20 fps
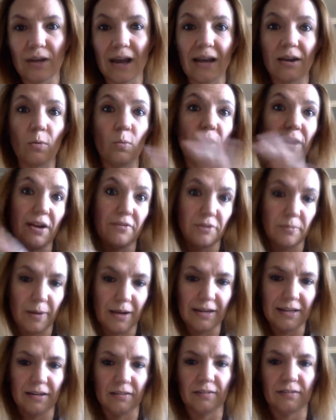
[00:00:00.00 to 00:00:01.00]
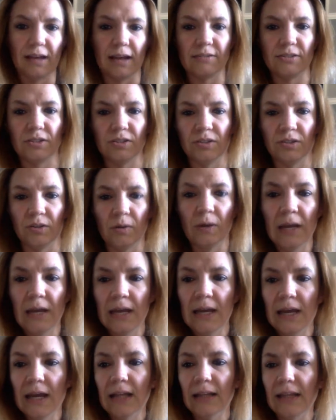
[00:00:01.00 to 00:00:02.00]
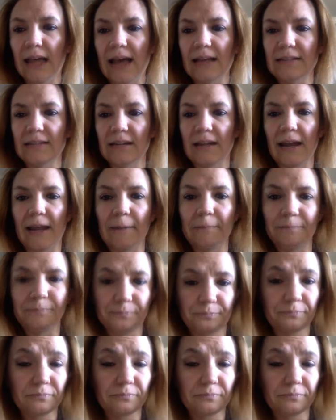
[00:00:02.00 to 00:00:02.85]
kind of what everybody else got to do last night.